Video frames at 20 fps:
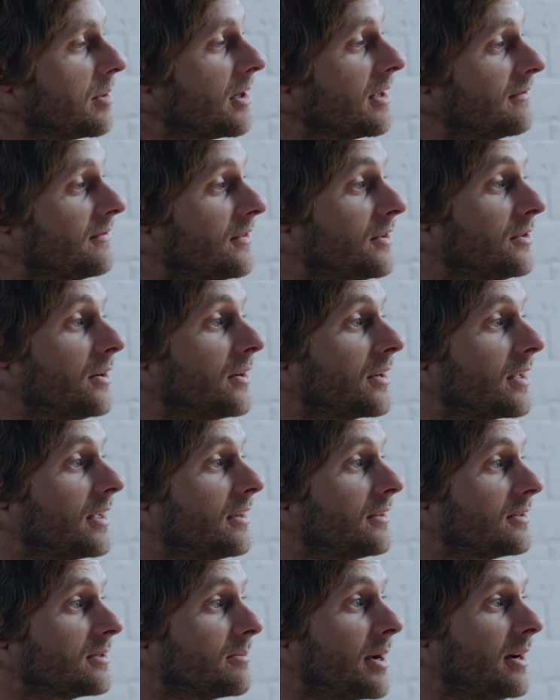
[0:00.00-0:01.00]
playing field hockey.
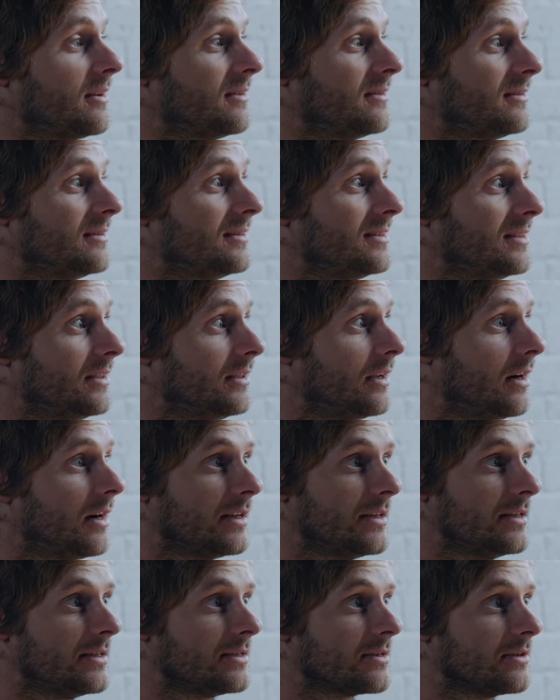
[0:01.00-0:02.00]
I was about
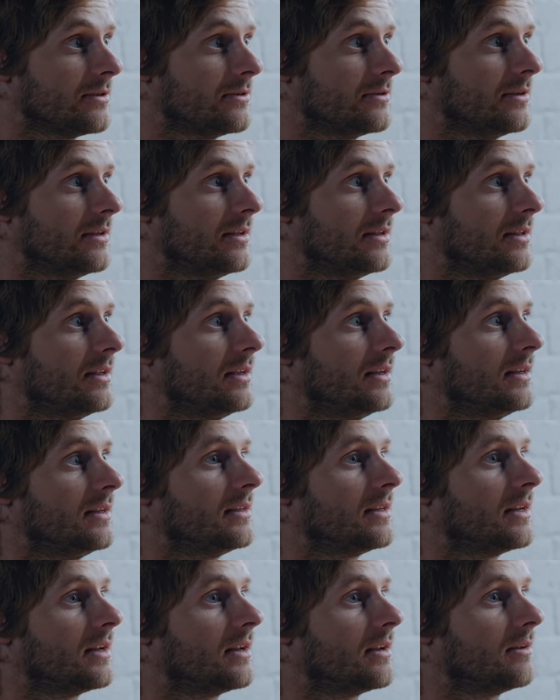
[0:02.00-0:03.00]
9 years old,
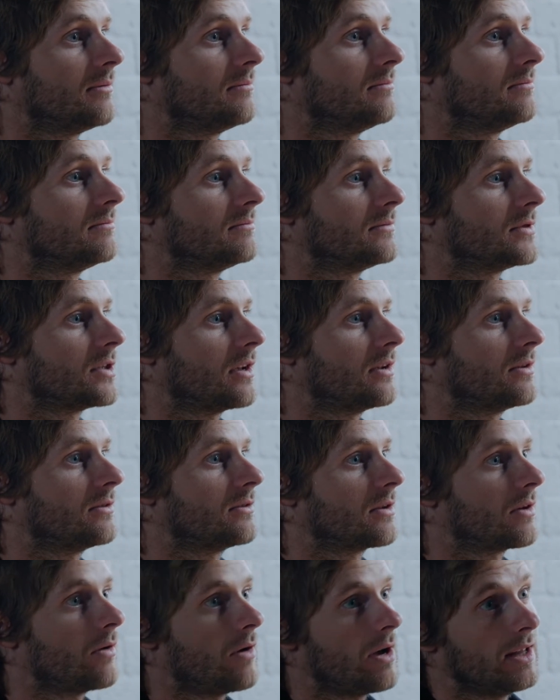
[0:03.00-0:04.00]
so
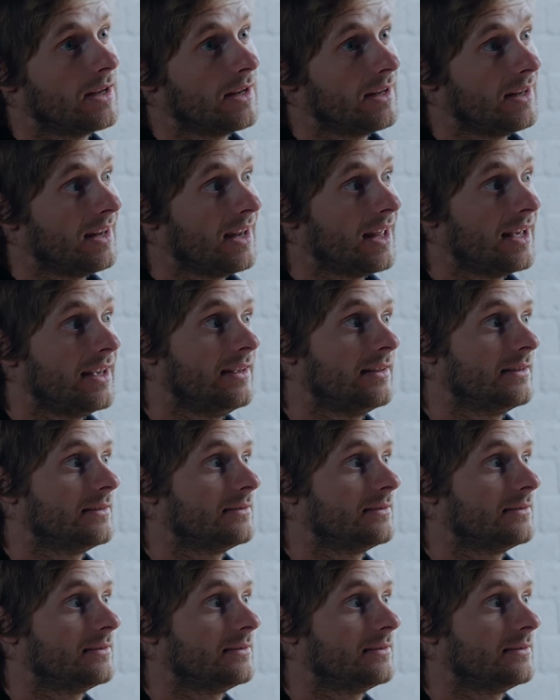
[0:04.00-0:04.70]
quite late.